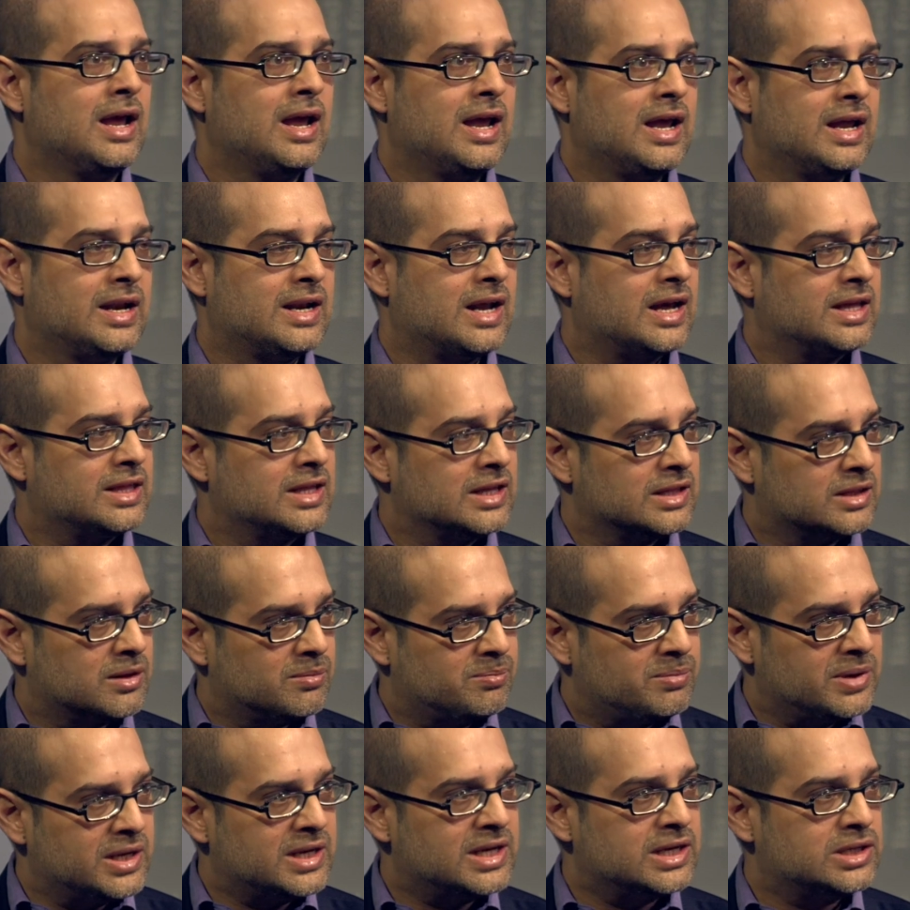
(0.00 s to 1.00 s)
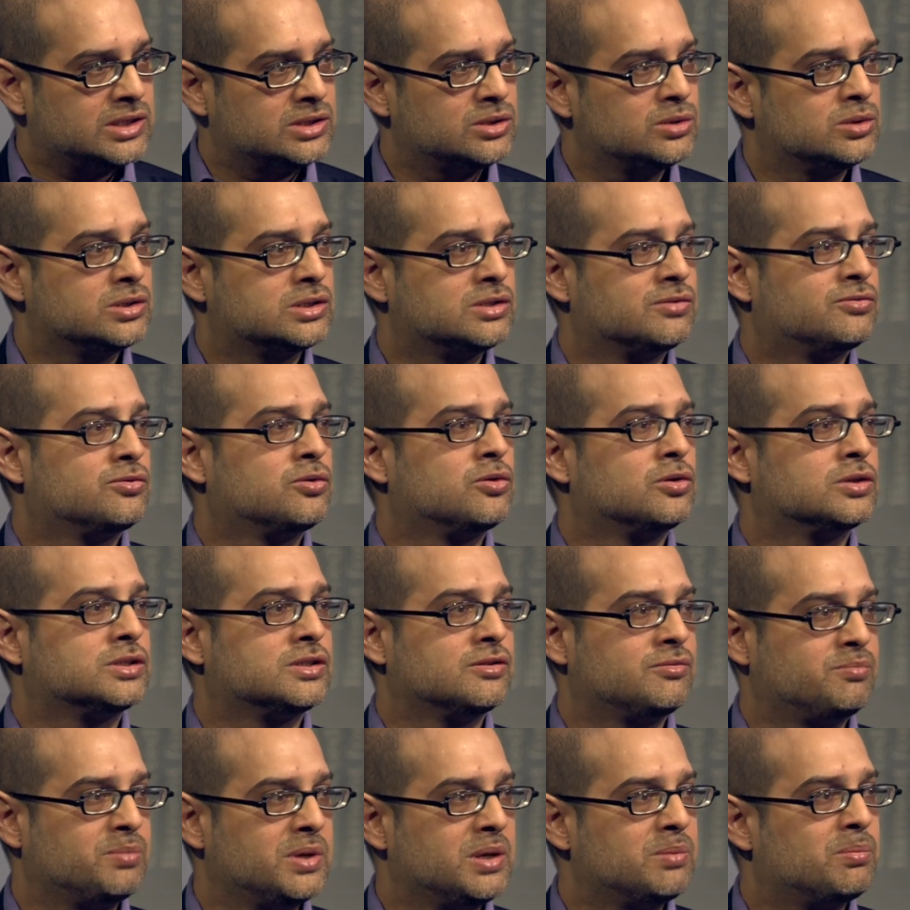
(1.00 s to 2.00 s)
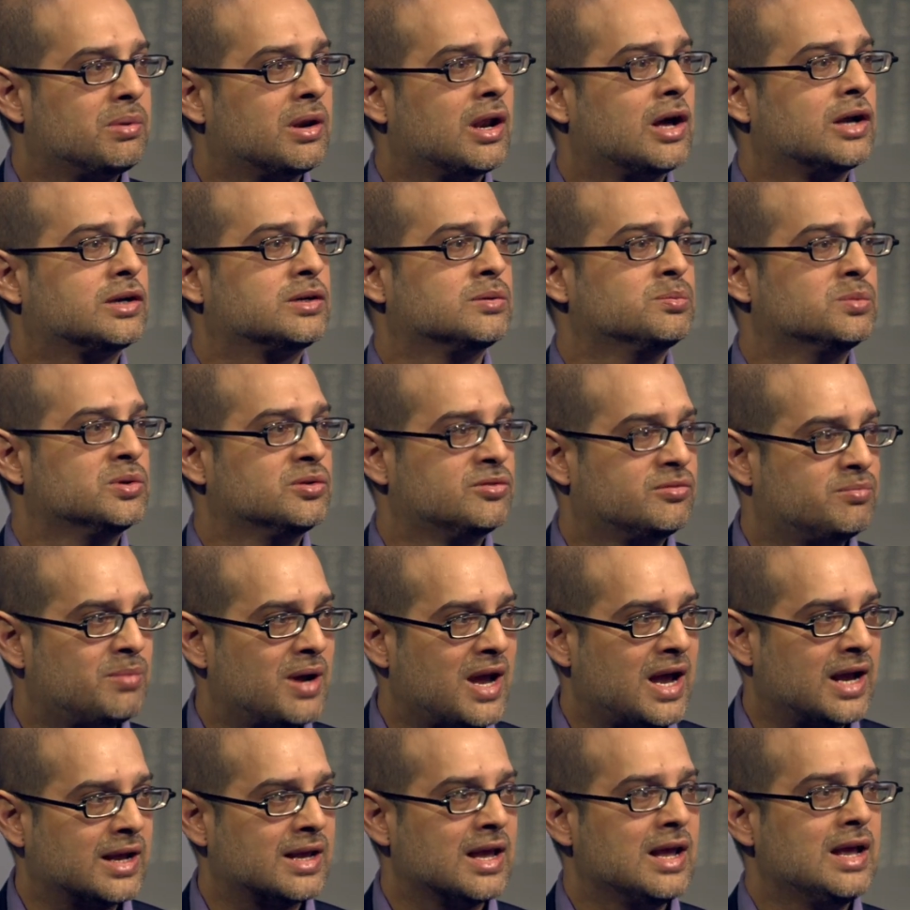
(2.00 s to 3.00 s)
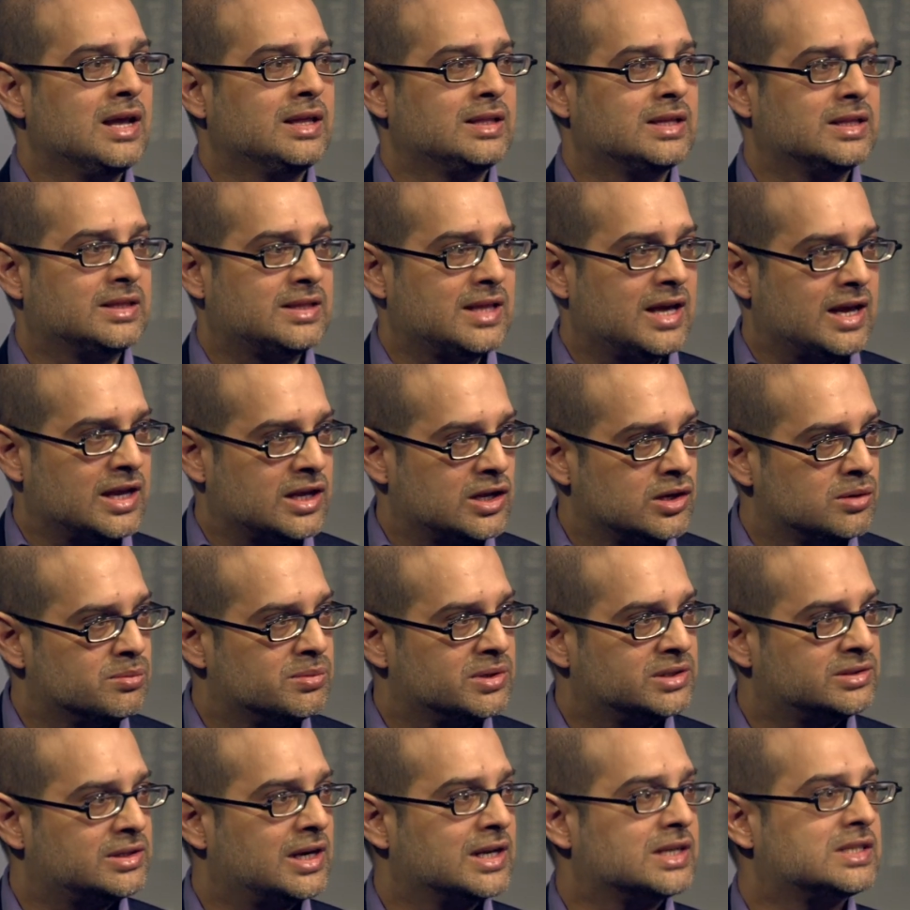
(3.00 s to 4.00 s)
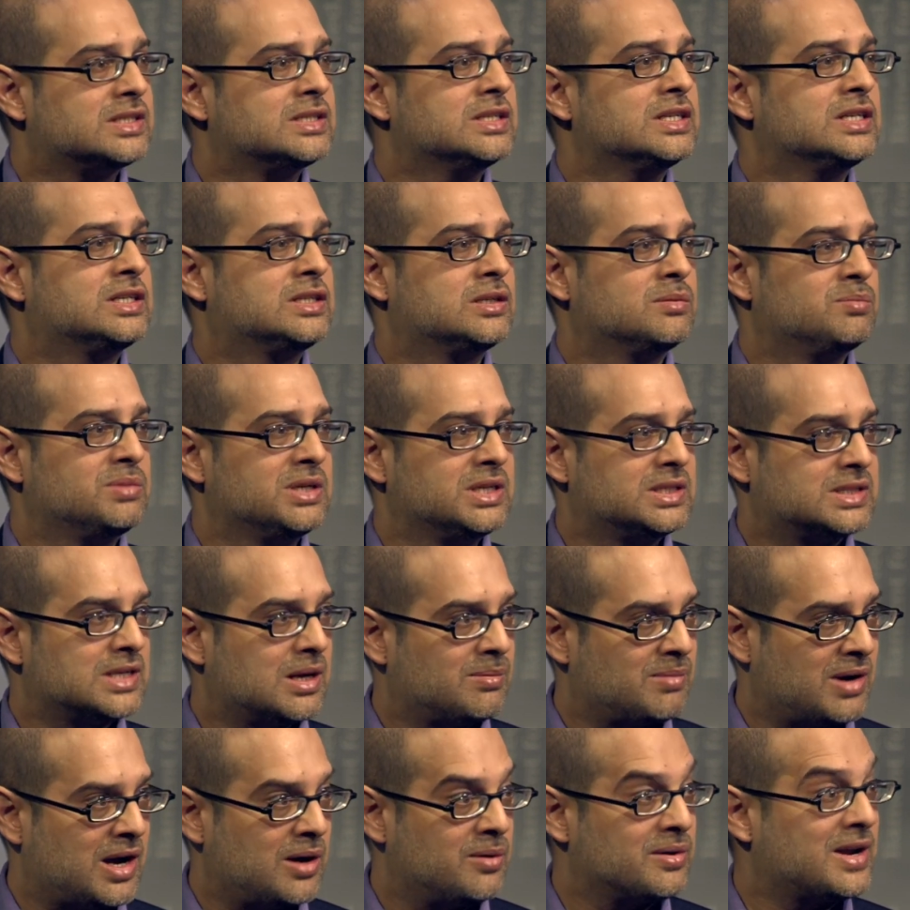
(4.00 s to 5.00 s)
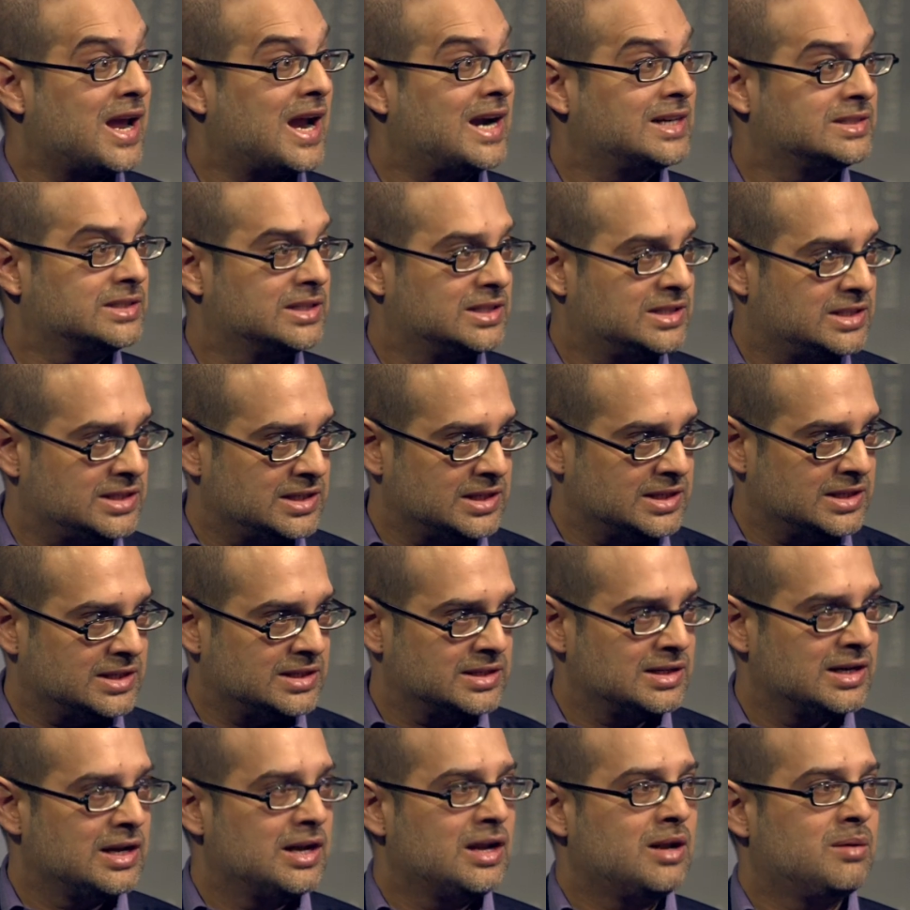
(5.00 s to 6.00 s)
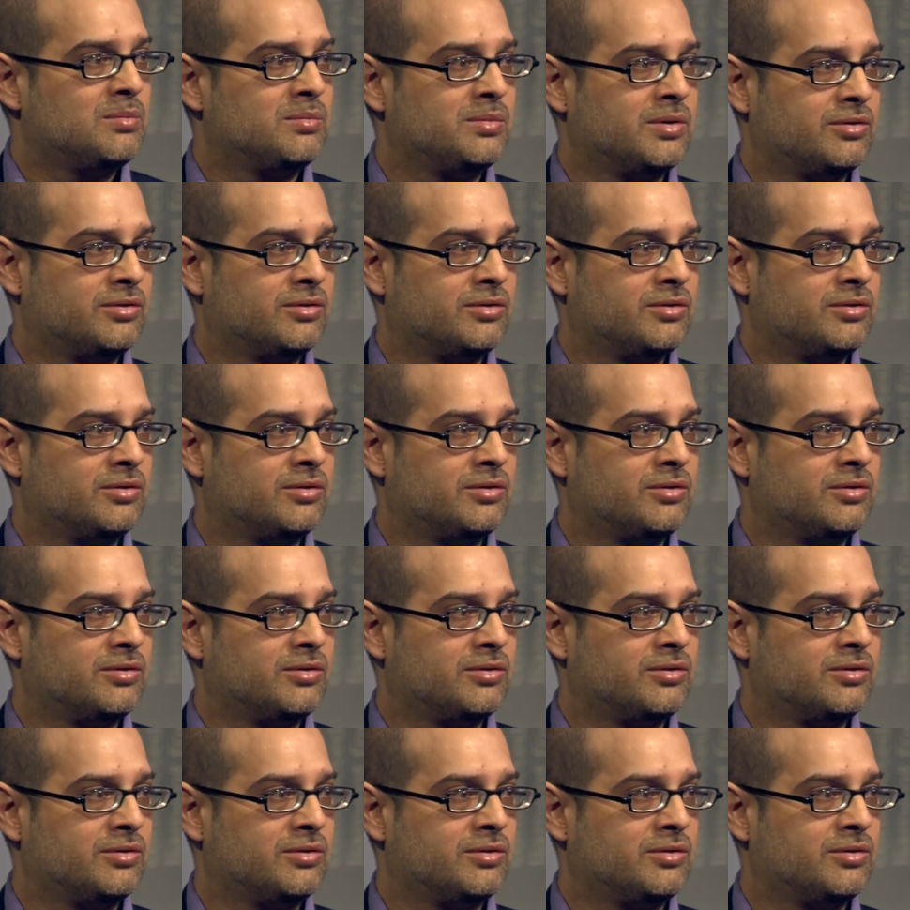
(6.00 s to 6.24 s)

And I think the big issue is, of course, if people are to move back, that their human rights need to be somehow guaranteed right.